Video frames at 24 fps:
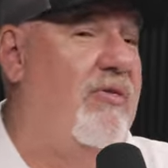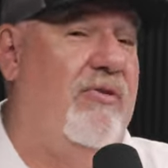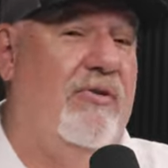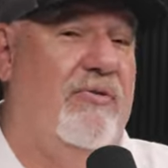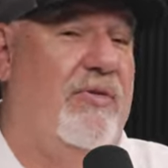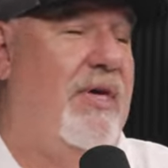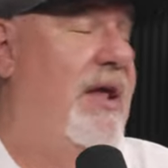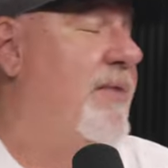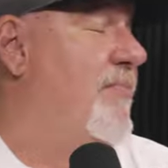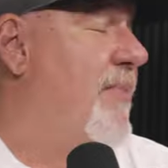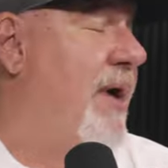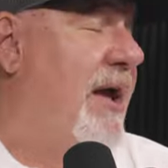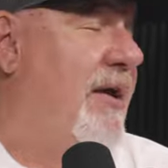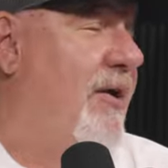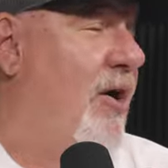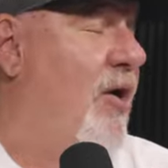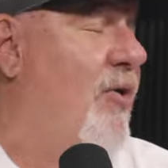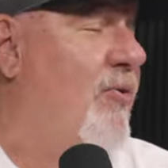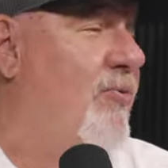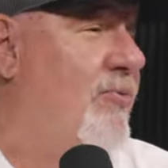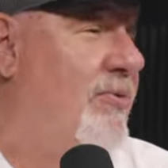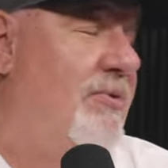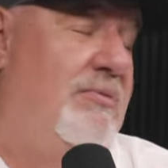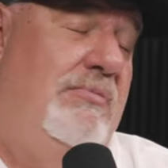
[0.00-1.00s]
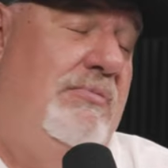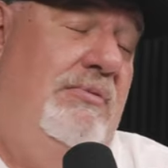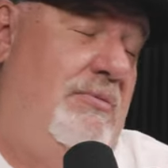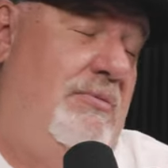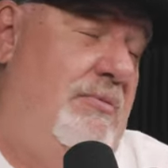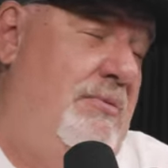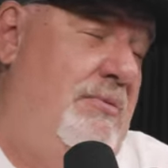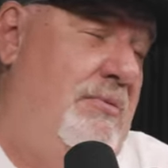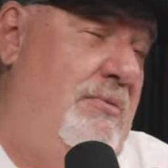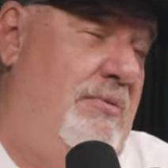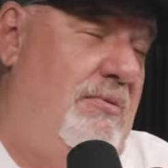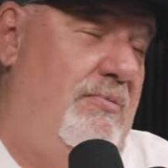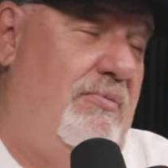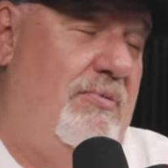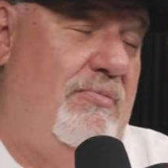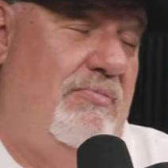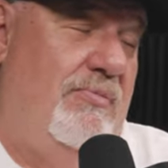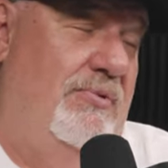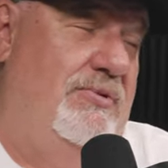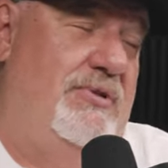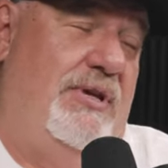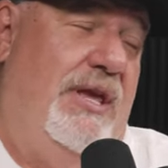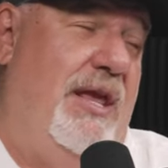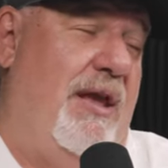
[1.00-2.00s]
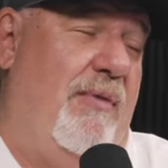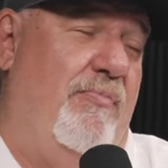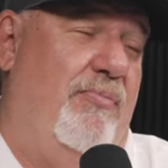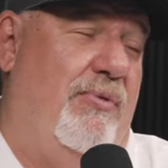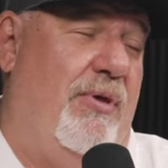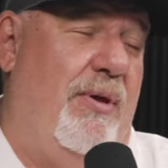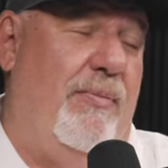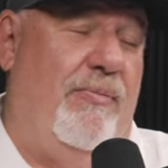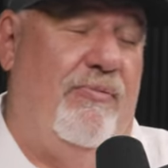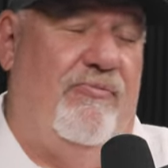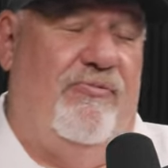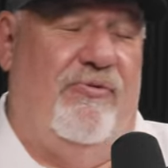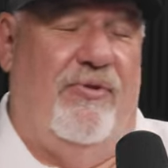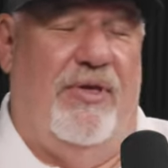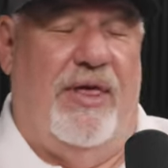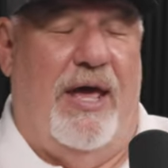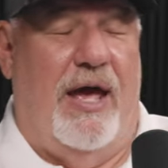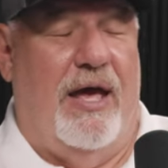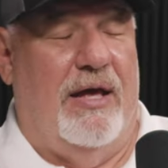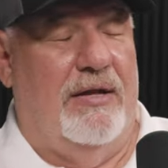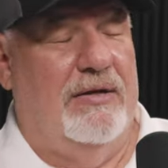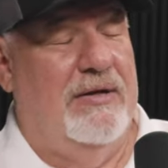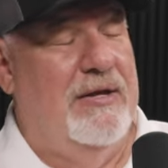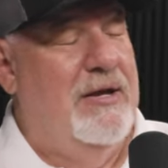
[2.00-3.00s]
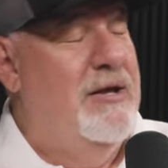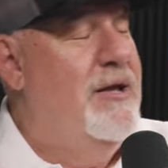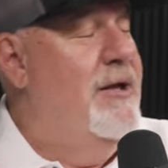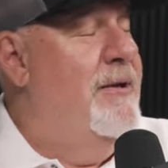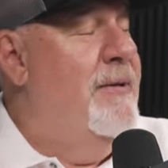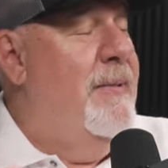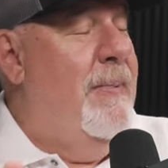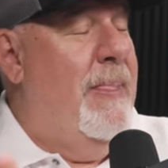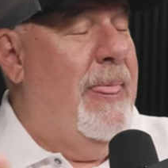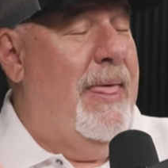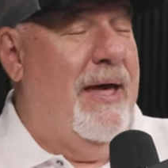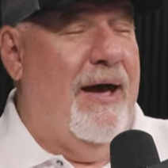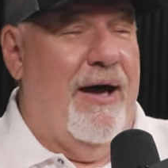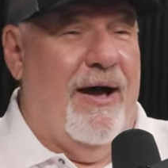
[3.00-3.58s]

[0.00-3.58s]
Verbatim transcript: other than my own. Yeah, true. Just can't blame him for that.